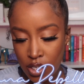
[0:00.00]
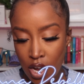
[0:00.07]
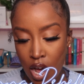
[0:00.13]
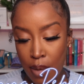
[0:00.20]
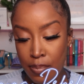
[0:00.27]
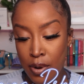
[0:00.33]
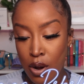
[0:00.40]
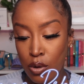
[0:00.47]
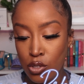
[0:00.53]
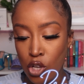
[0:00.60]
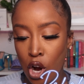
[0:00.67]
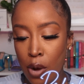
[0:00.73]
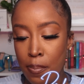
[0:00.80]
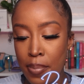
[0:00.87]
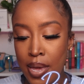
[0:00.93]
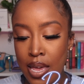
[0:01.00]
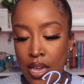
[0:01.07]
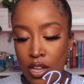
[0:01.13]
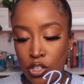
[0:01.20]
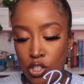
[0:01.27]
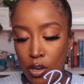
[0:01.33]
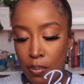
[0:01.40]
Top notes are
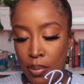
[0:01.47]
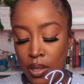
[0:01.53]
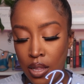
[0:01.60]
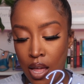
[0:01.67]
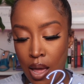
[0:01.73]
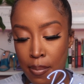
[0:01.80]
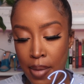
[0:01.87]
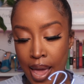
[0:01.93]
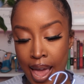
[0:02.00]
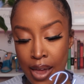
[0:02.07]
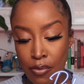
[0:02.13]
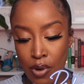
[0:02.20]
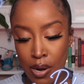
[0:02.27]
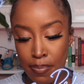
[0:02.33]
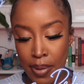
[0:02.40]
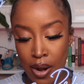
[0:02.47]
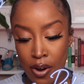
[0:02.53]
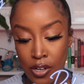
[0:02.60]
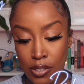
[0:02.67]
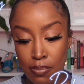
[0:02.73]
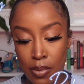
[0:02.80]
peach, plum, and red berries.